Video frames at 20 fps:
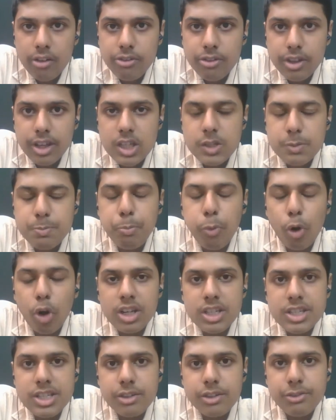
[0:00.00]
is
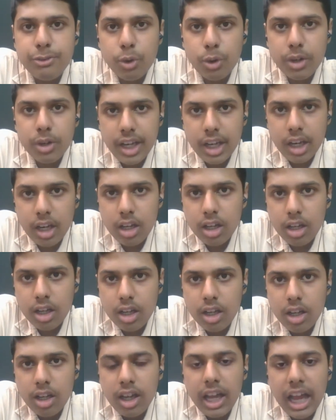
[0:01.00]
Polysiphonia,
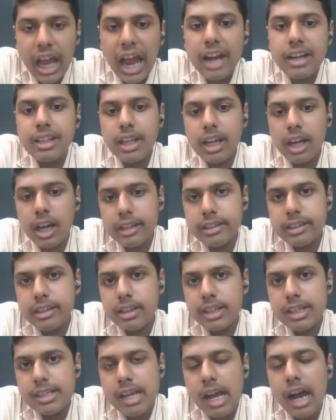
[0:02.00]
and the
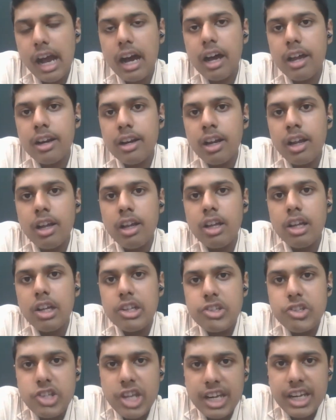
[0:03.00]
others are
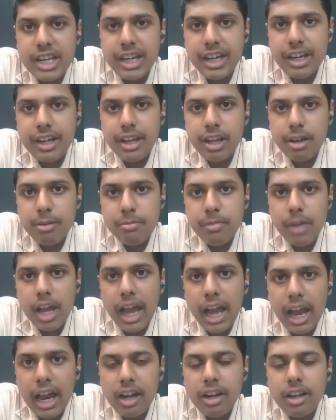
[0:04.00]
Gelidium
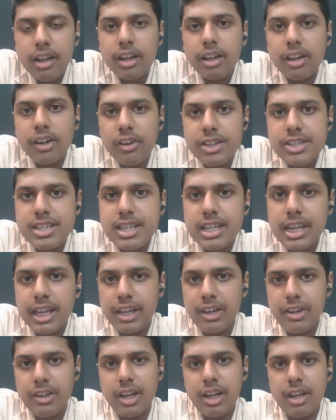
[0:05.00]
and Gracile.
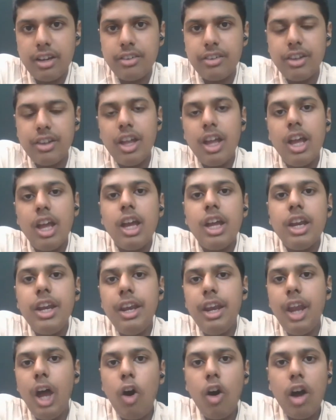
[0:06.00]

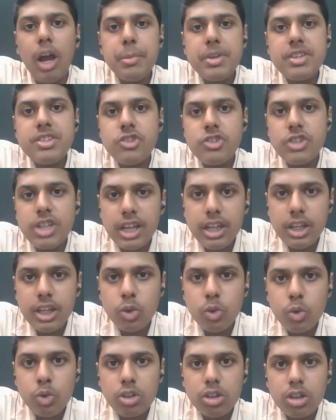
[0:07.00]
Now I must tell
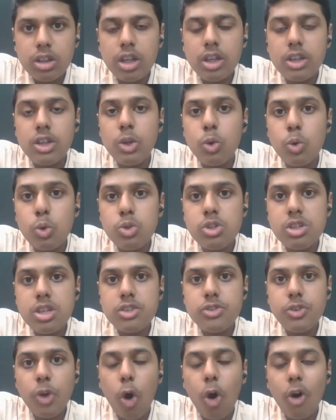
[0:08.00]
you the uses
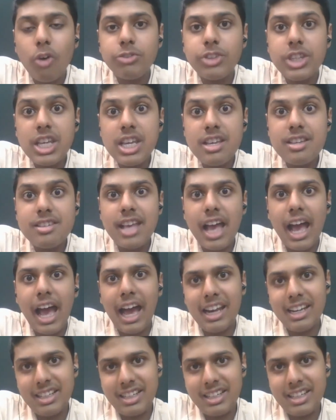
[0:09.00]
of these algae.